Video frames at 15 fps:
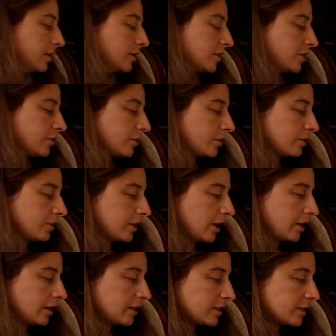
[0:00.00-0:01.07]

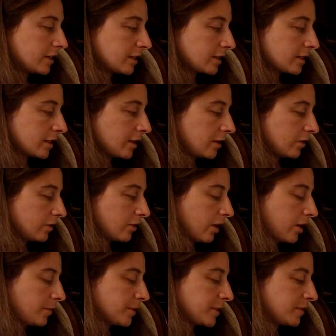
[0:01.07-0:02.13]
296
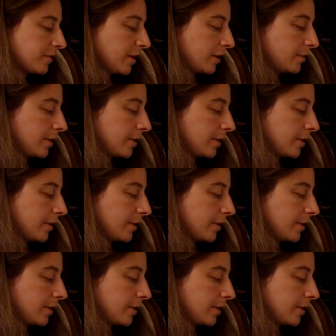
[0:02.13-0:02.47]
kilograms divided